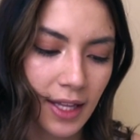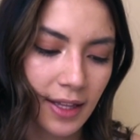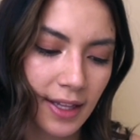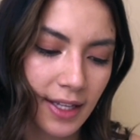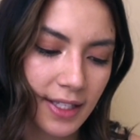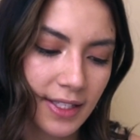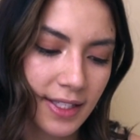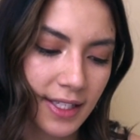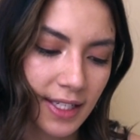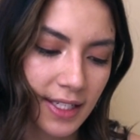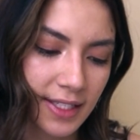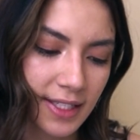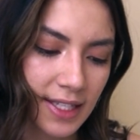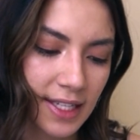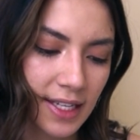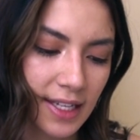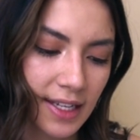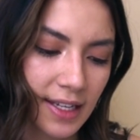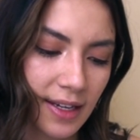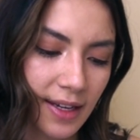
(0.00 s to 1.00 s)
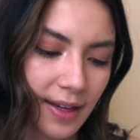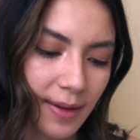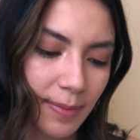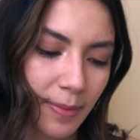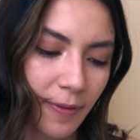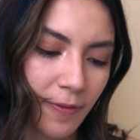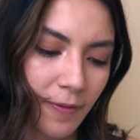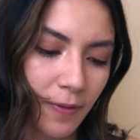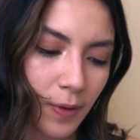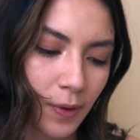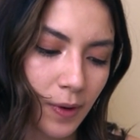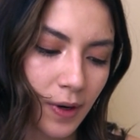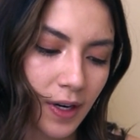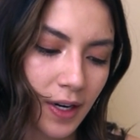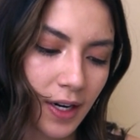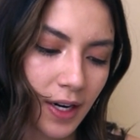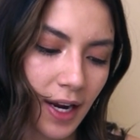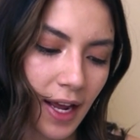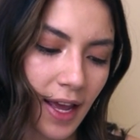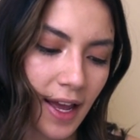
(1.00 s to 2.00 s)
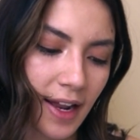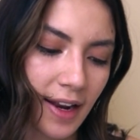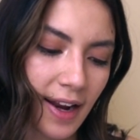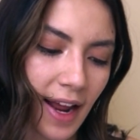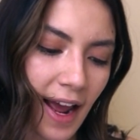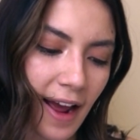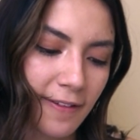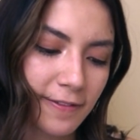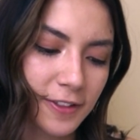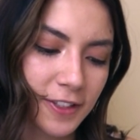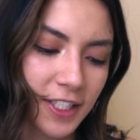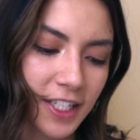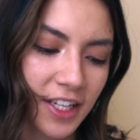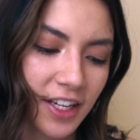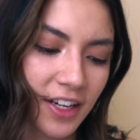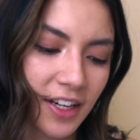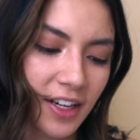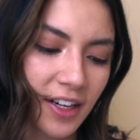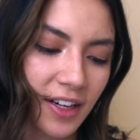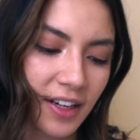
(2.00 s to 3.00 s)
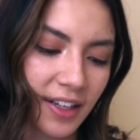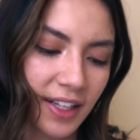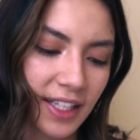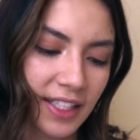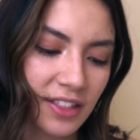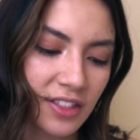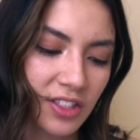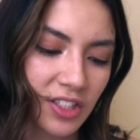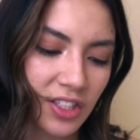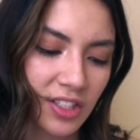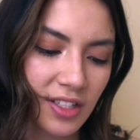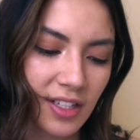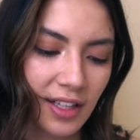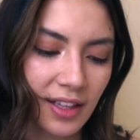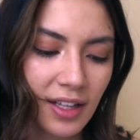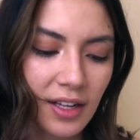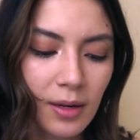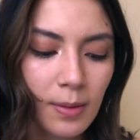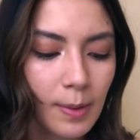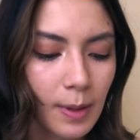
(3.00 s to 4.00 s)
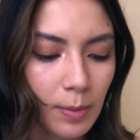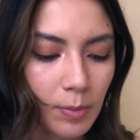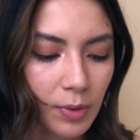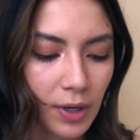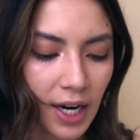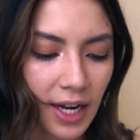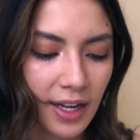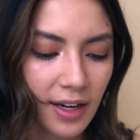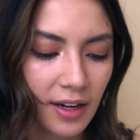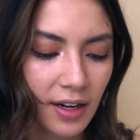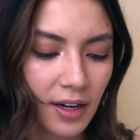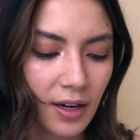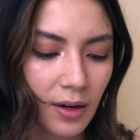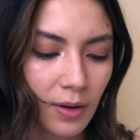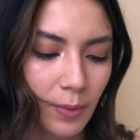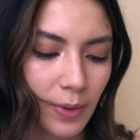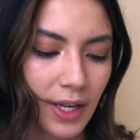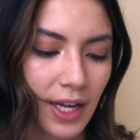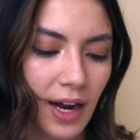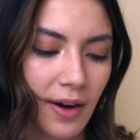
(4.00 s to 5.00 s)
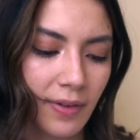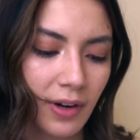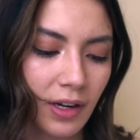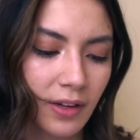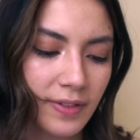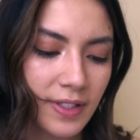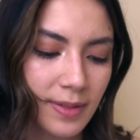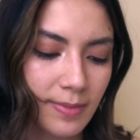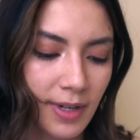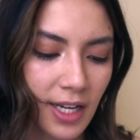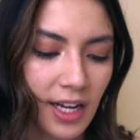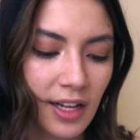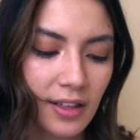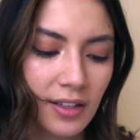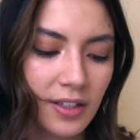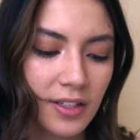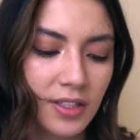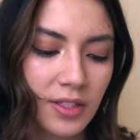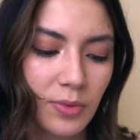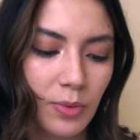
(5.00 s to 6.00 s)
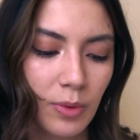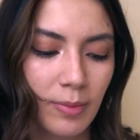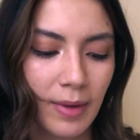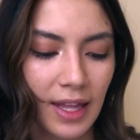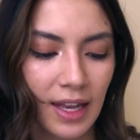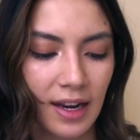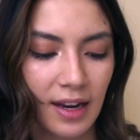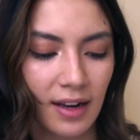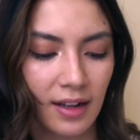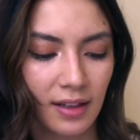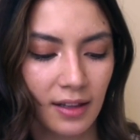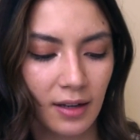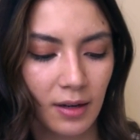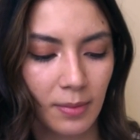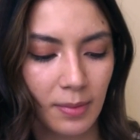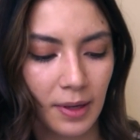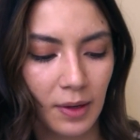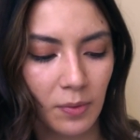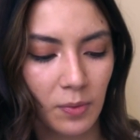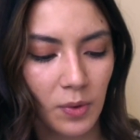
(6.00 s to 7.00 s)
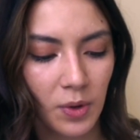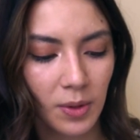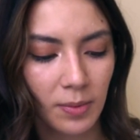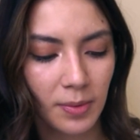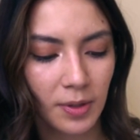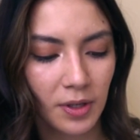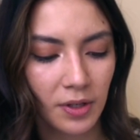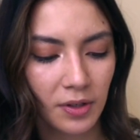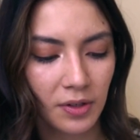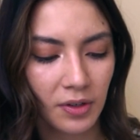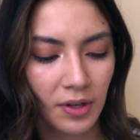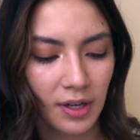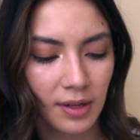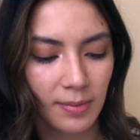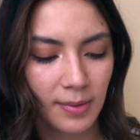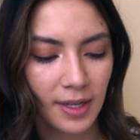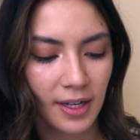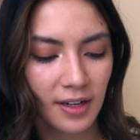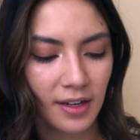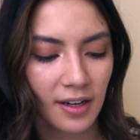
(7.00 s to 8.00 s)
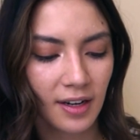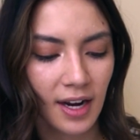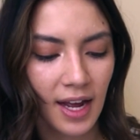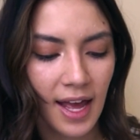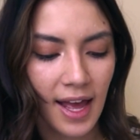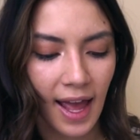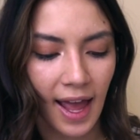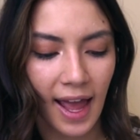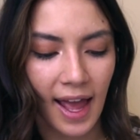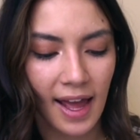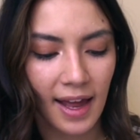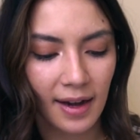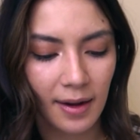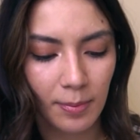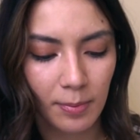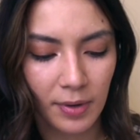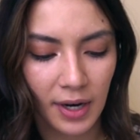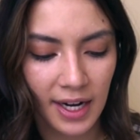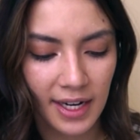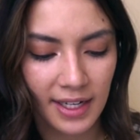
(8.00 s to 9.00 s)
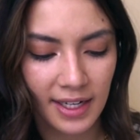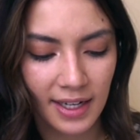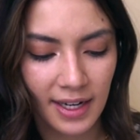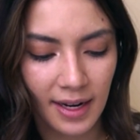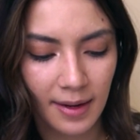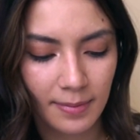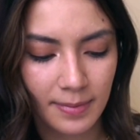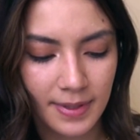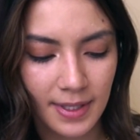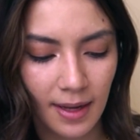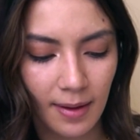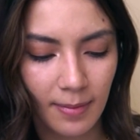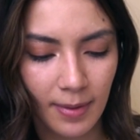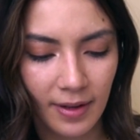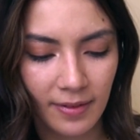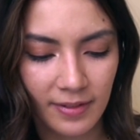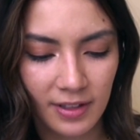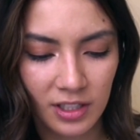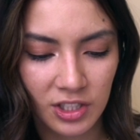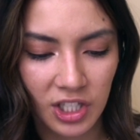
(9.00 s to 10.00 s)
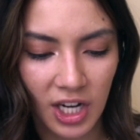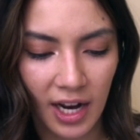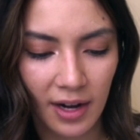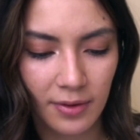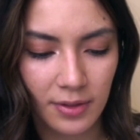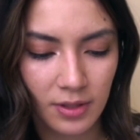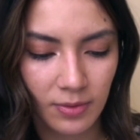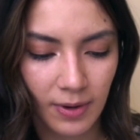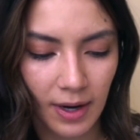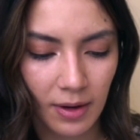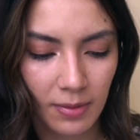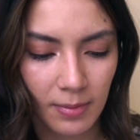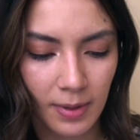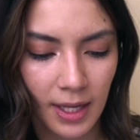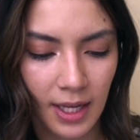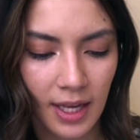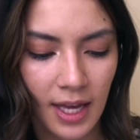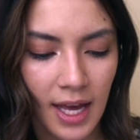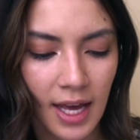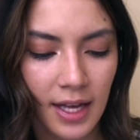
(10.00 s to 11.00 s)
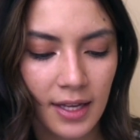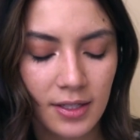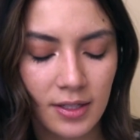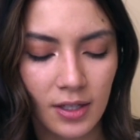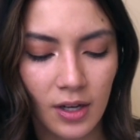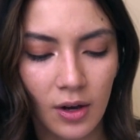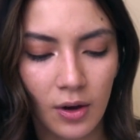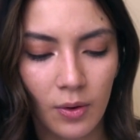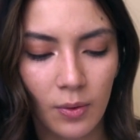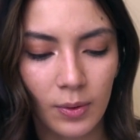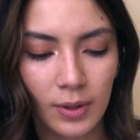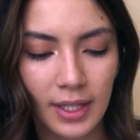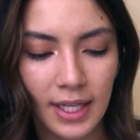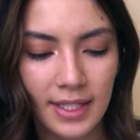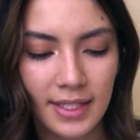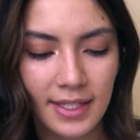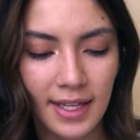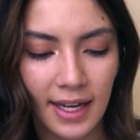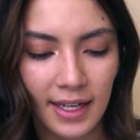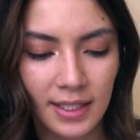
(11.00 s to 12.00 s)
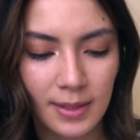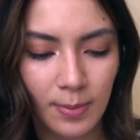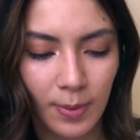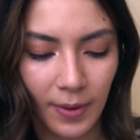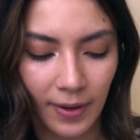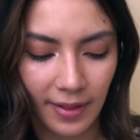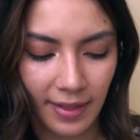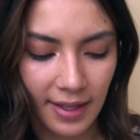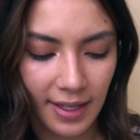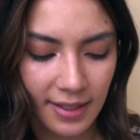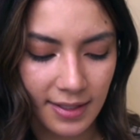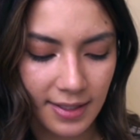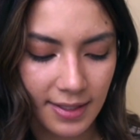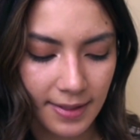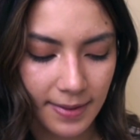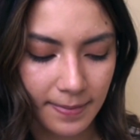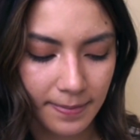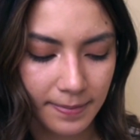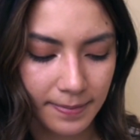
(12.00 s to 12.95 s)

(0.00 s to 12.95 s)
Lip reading: this is the before, and after here, it's just a little bit brighter. We got rid of some colors. We made it a little bit warmer, creamier, and brightened up some of the shadows around me. So let's export this.